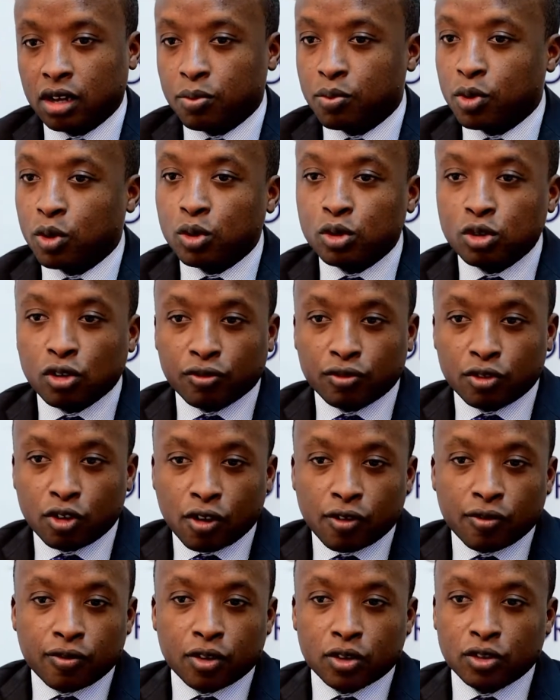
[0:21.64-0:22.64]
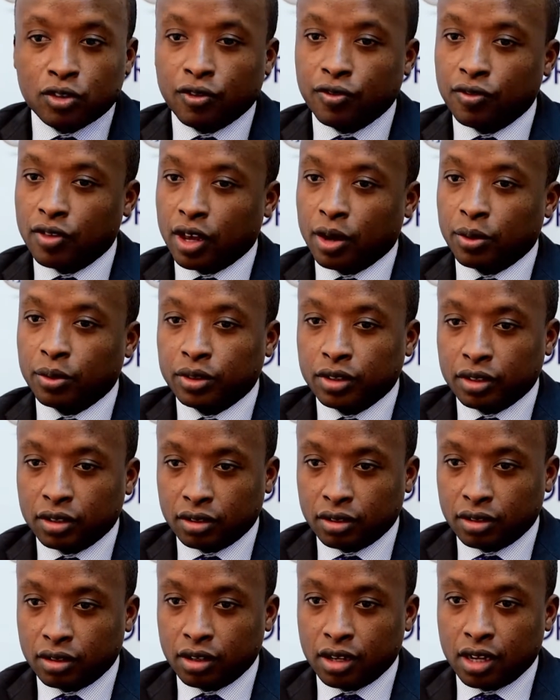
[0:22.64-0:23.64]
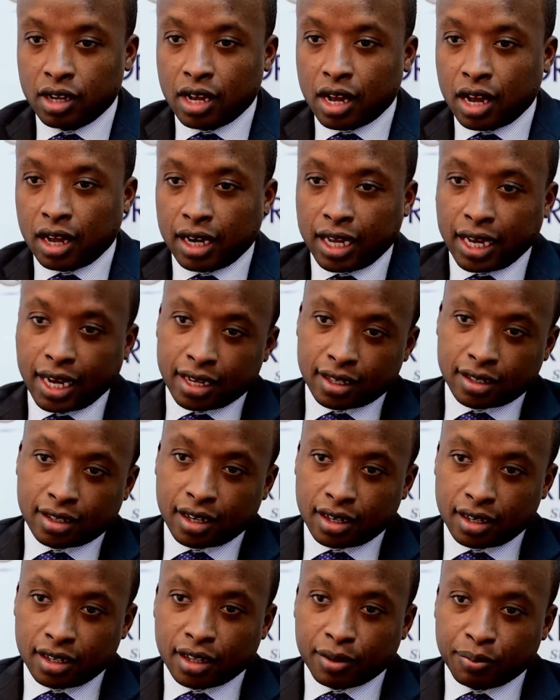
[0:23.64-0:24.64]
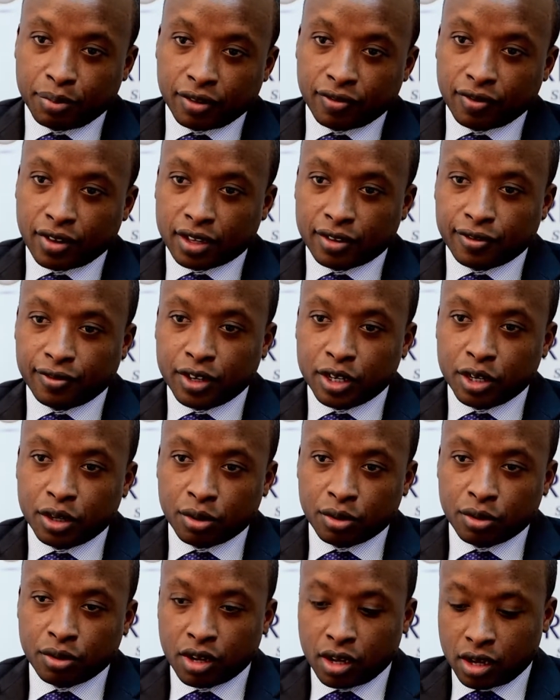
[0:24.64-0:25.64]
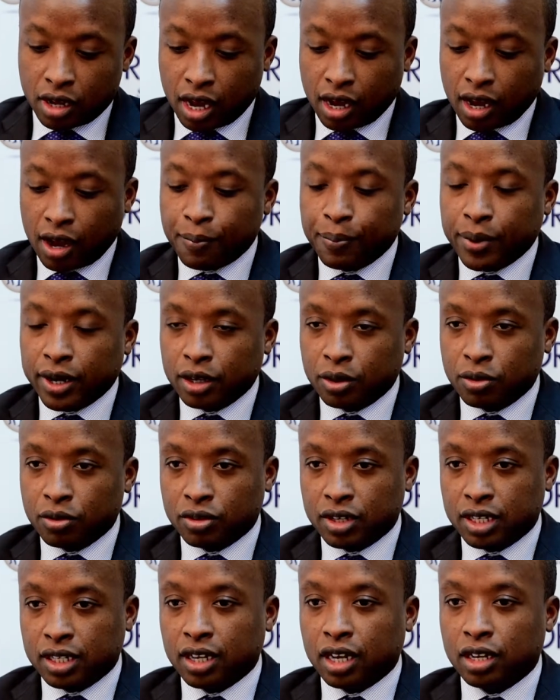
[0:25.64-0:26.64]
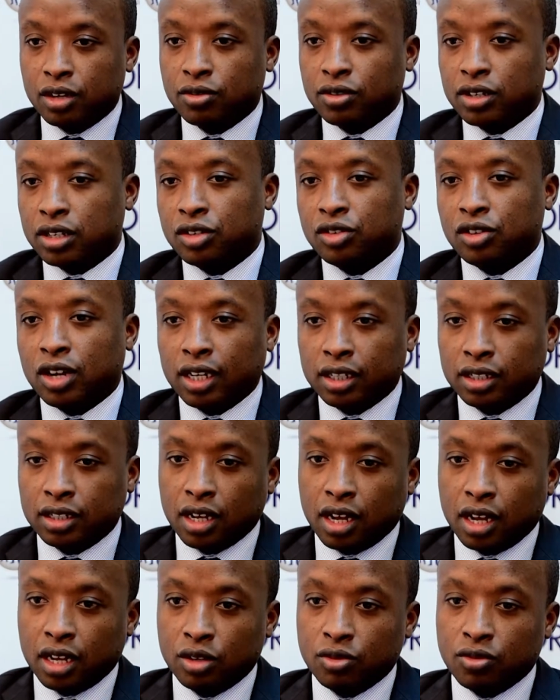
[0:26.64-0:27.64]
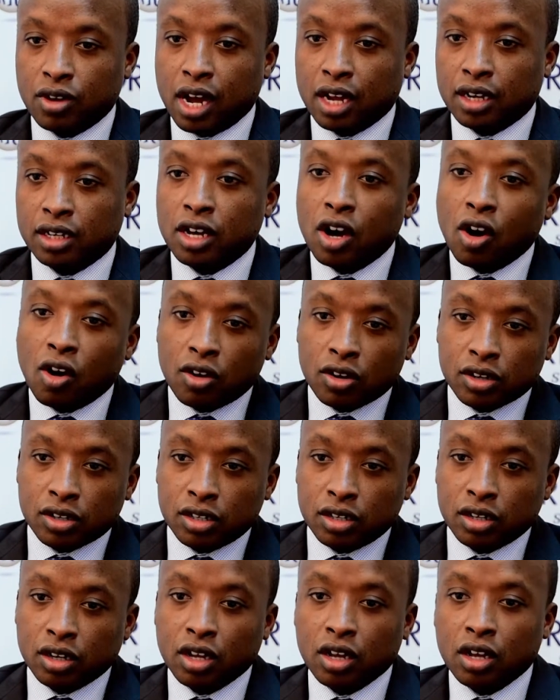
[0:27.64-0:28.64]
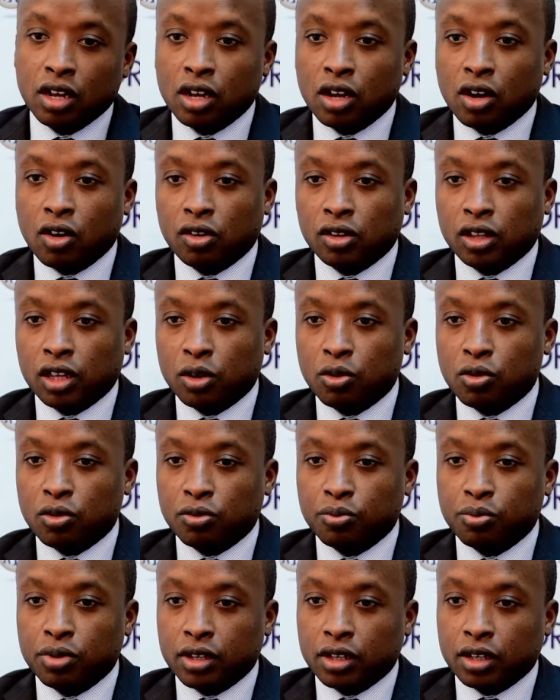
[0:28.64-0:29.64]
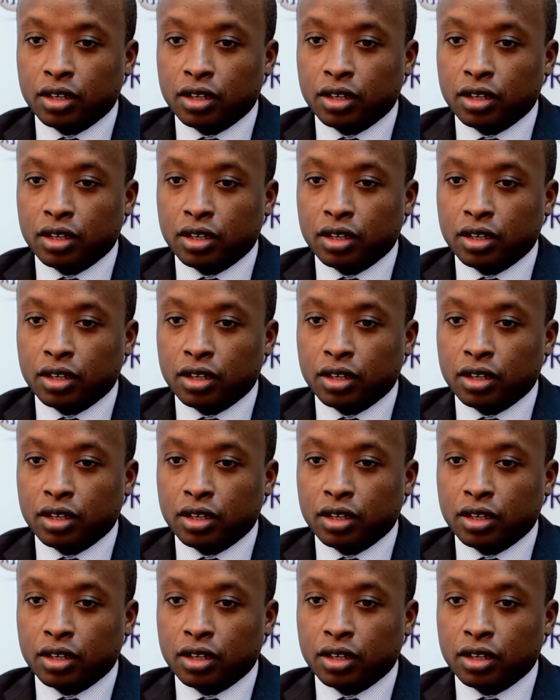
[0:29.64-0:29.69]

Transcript: because of no fault of their own. And like I said in the previous video, a company could decide to restructure, to cut cost, or they could